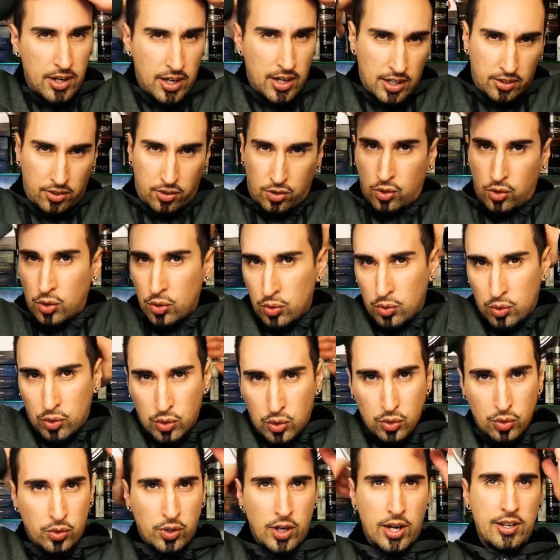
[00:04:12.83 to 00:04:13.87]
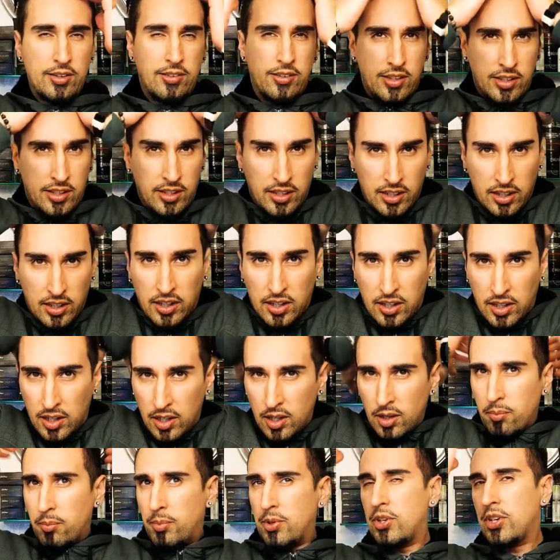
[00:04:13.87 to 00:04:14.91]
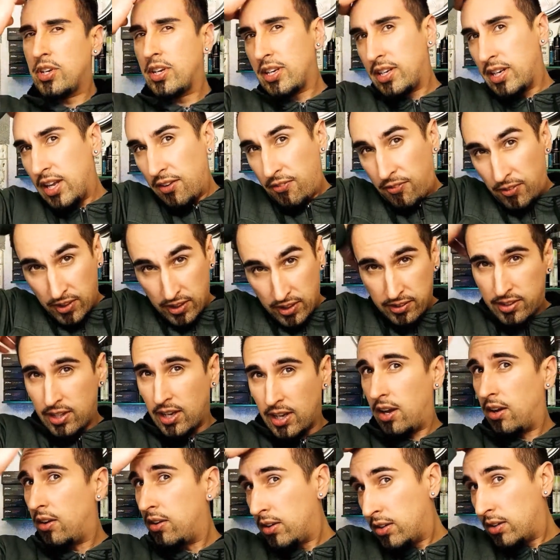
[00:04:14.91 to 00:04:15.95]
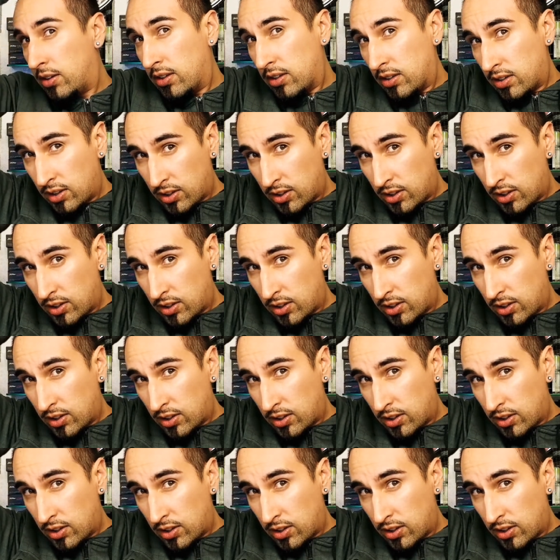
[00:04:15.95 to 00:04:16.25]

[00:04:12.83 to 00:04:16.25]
Not too, too crazy, but you can definitely tell.